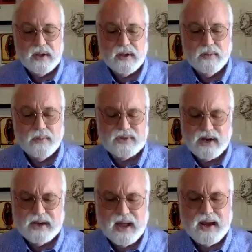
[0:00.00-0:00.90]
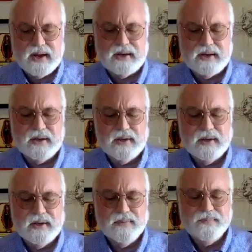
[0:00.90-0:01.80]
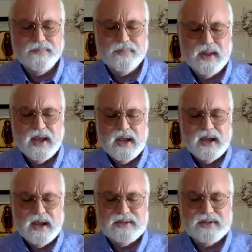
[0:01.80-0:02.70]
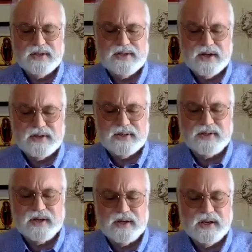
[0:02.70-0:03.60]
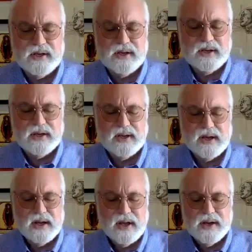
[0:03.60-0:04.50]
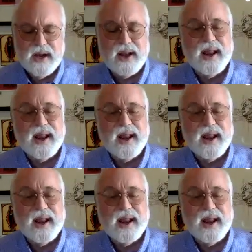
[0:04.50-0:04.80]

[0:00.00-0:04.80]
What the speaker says: which I liked. It suggested not